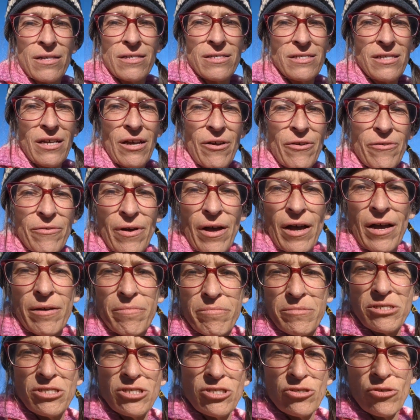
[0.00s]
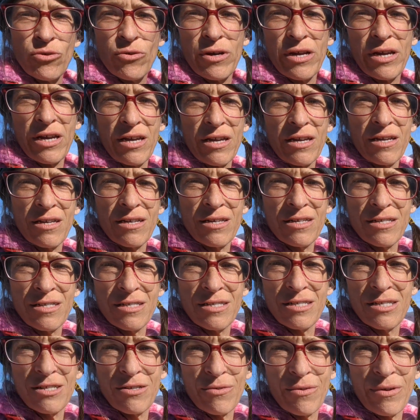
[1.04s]
So I'm enjoying
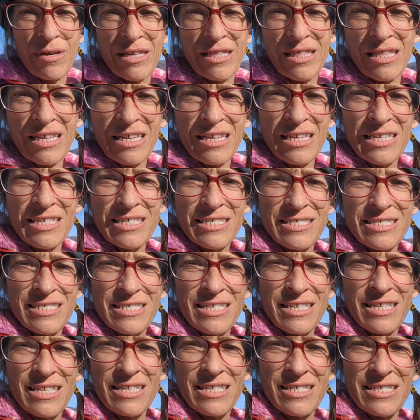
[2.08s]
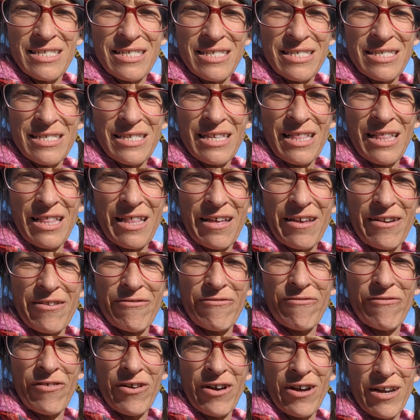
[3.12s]
doing this. This is a lot of
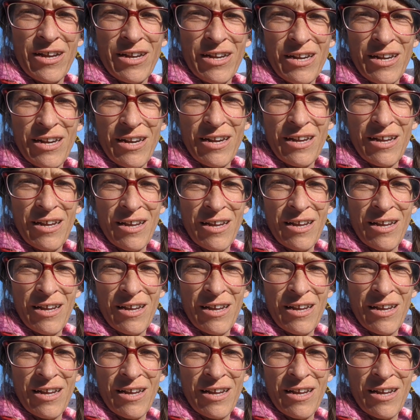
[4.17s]
fun.